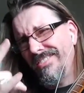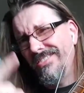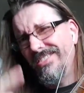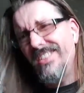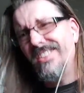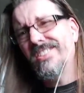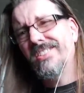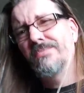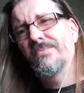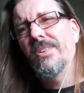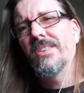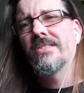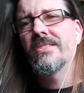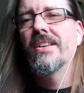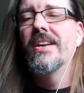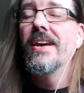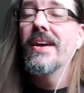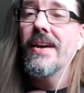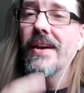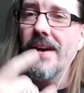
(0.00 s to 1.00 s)
This much.
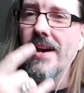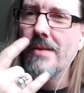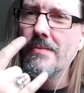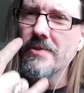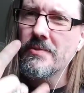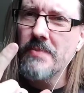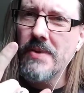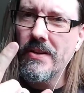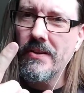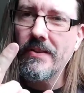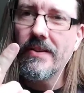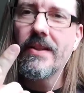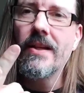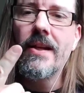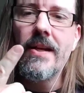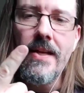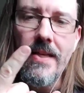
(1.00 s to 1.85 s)
How much metal?